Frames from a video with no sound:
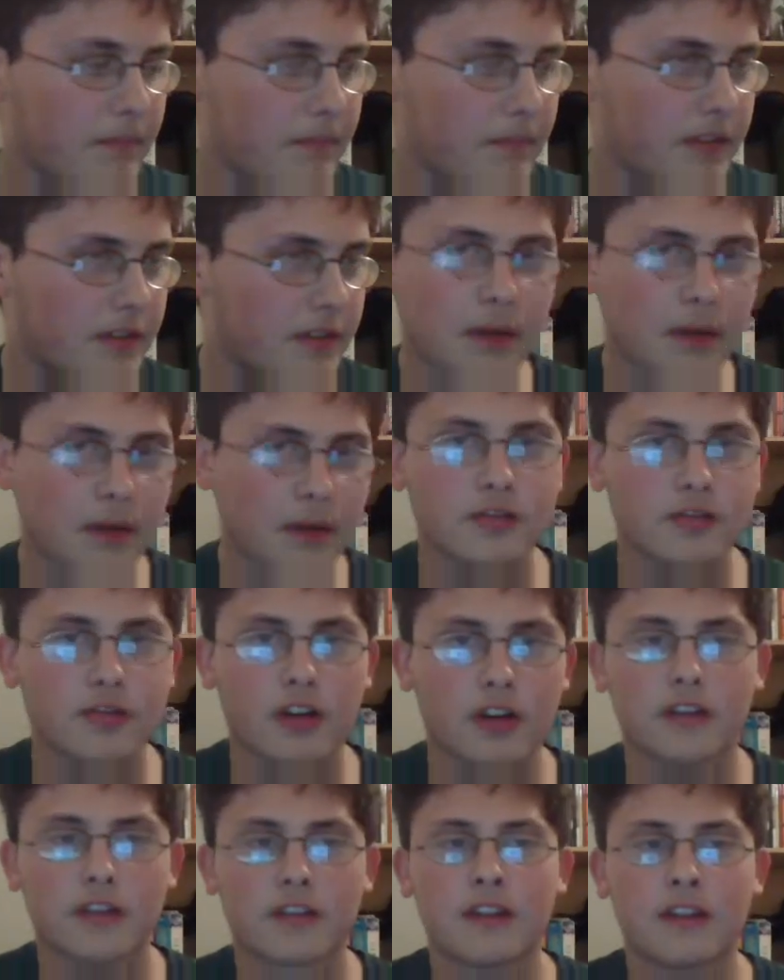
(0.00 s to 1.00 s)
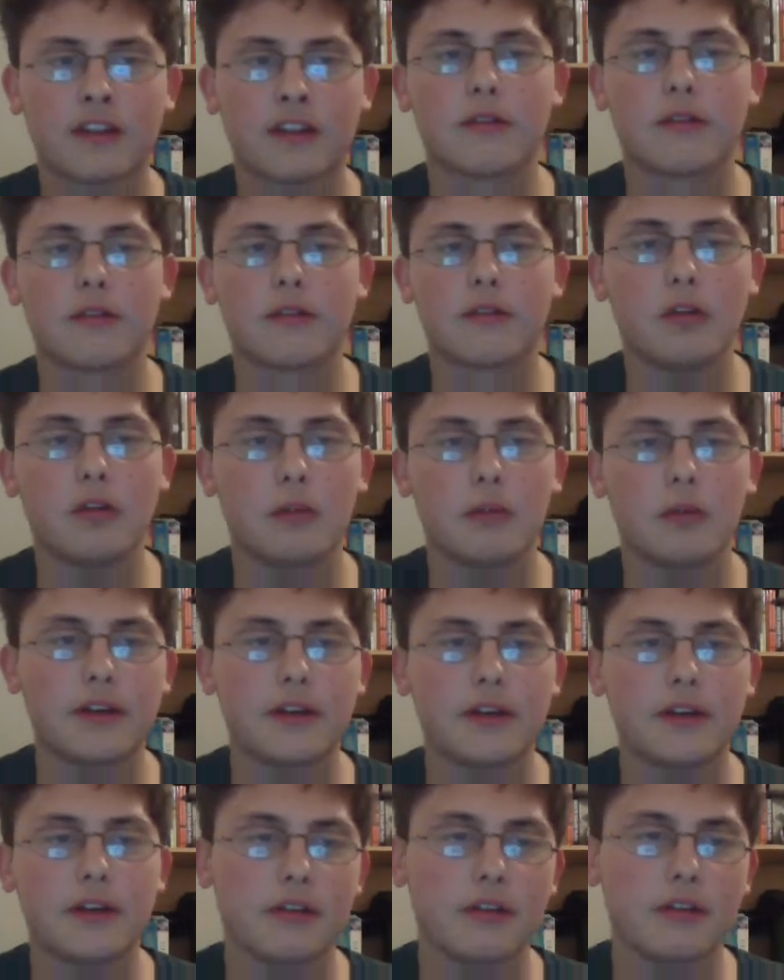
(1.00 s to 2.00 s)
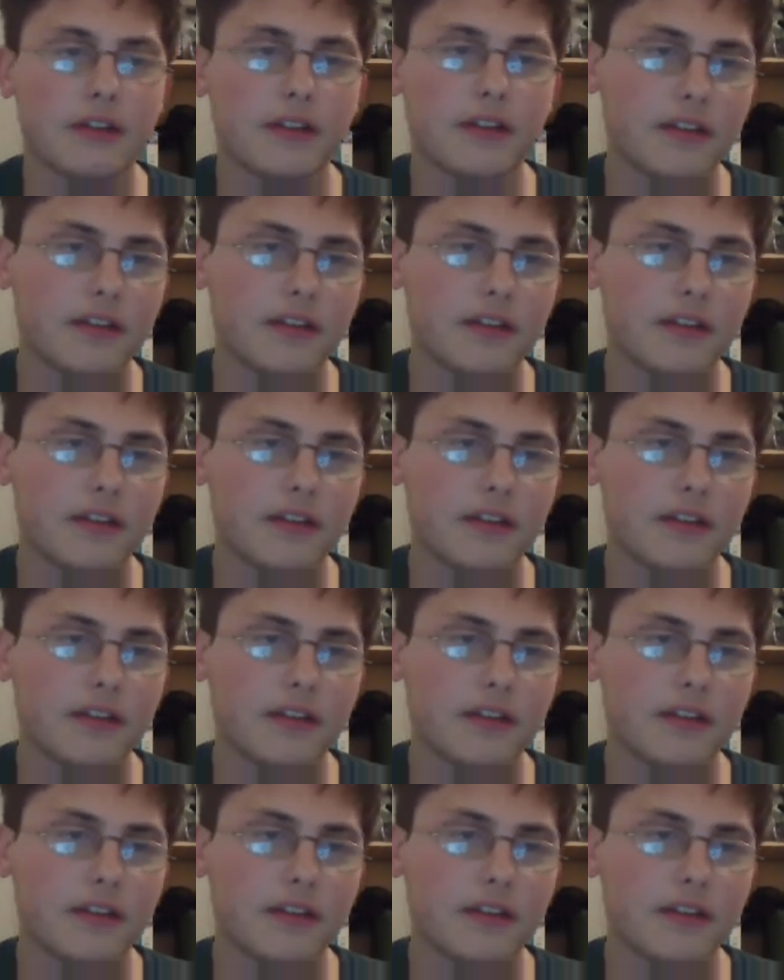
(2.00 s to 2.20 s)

dumbstruck that Google would do this.